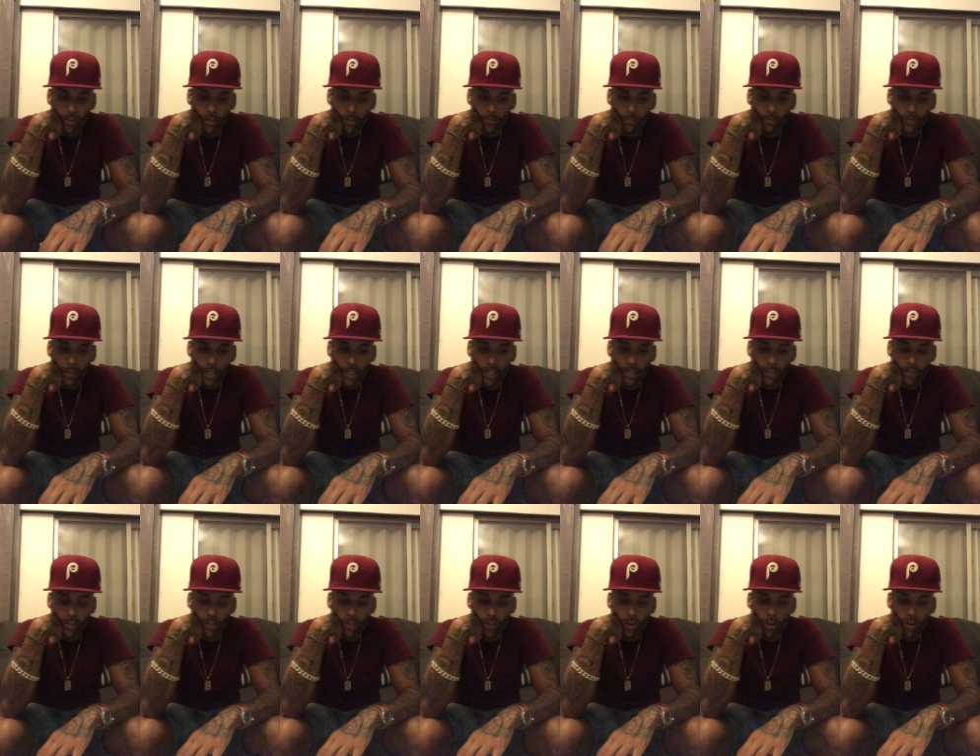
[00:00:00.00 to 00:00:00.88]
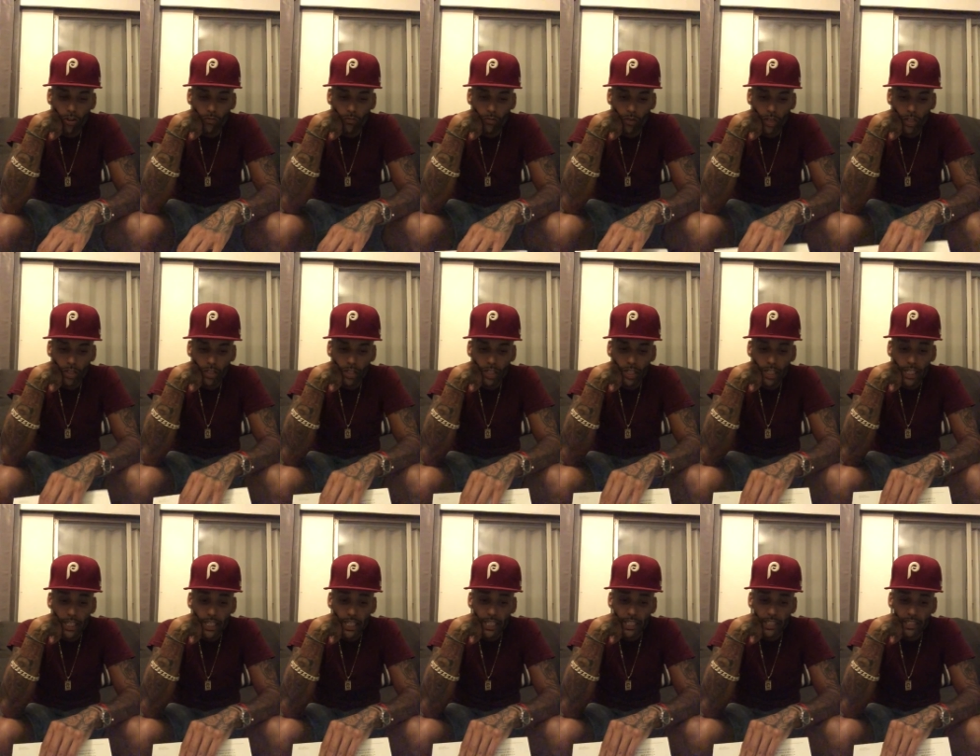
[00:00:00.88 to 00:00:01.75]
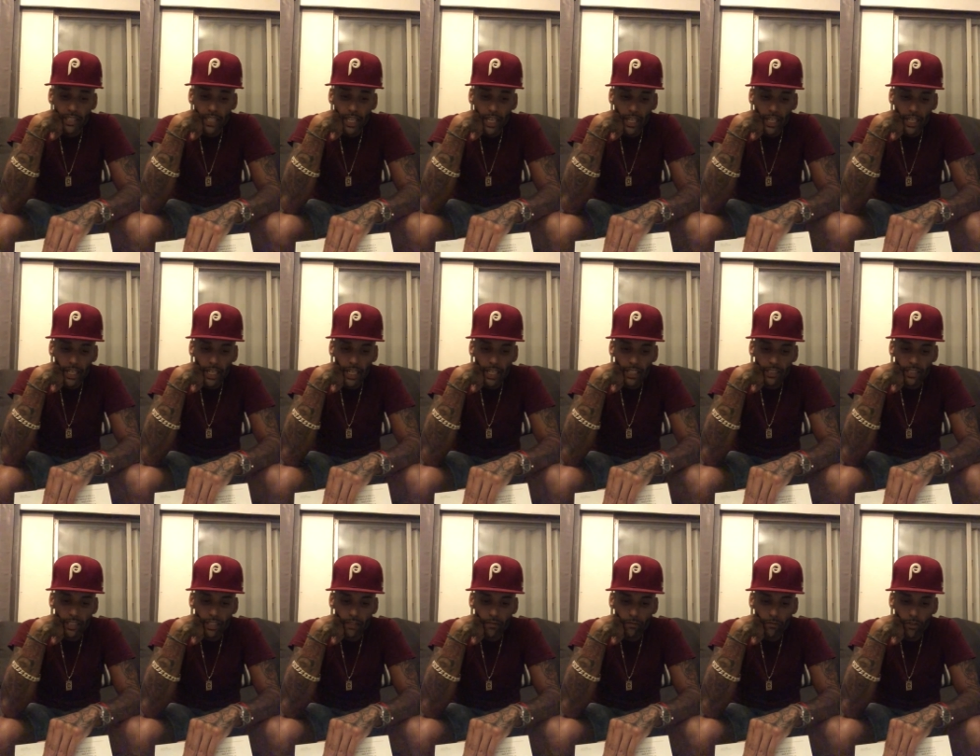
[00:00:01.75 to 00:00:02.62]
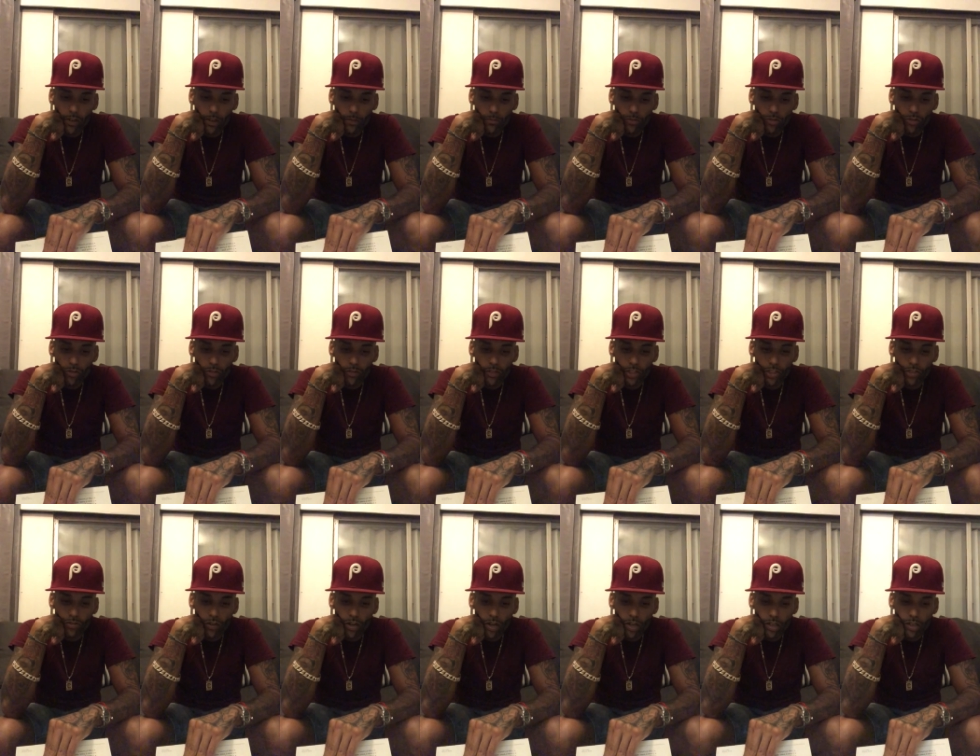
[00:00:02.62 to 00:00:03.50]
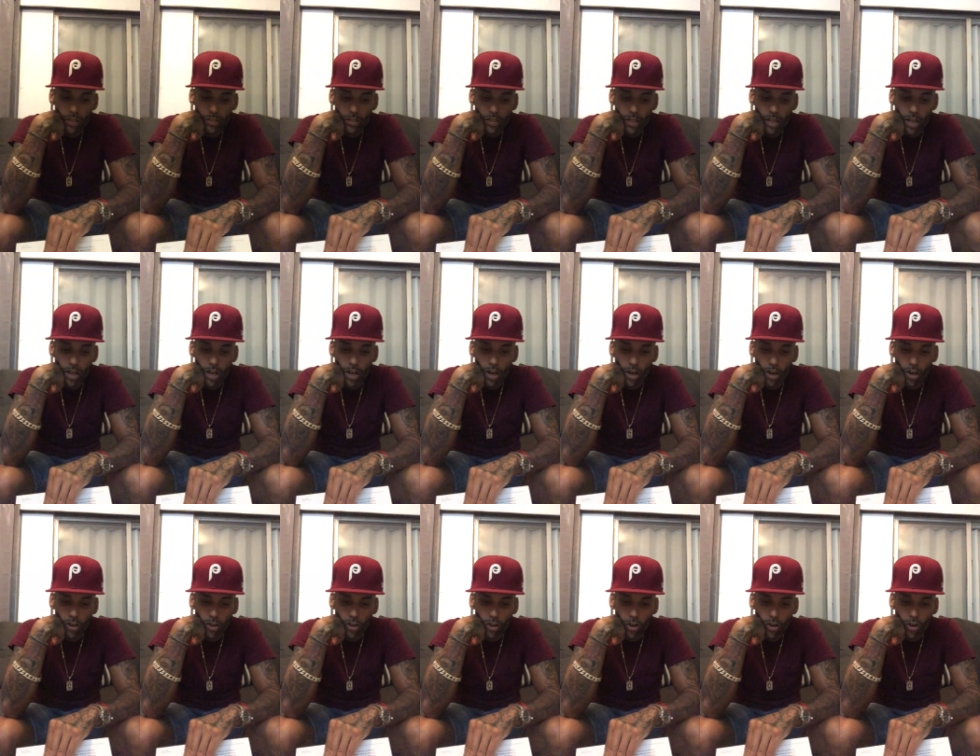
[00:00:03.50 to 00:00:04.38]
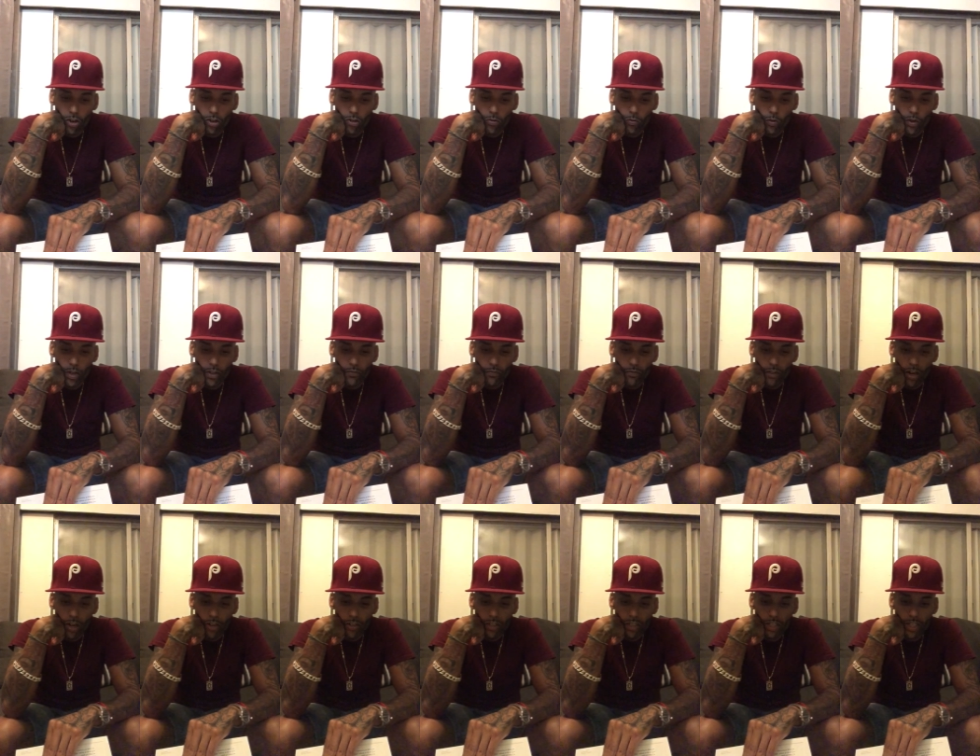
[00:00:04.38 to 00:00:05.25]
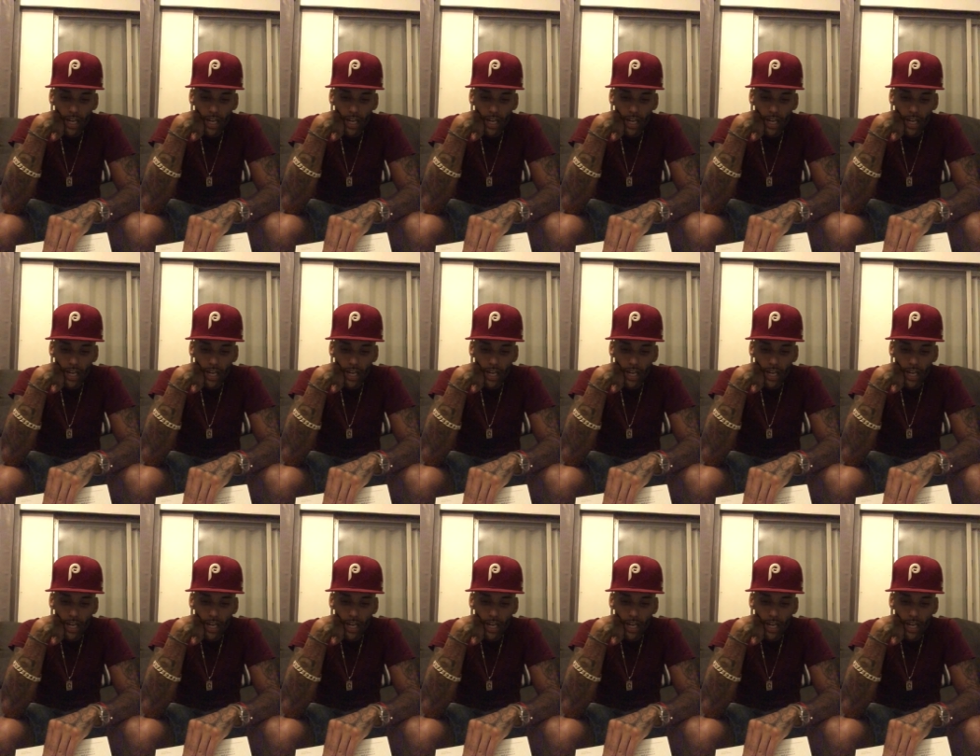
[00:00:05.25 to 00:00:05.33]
from in the long run. Taking anti-inflammatory drugs along with other